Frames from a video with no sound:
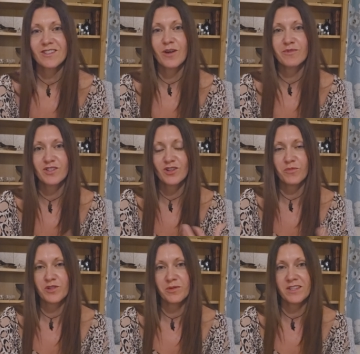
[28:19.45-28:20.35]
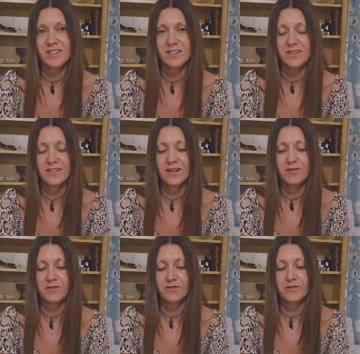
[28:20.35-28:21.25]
time to stop doing this to yourself.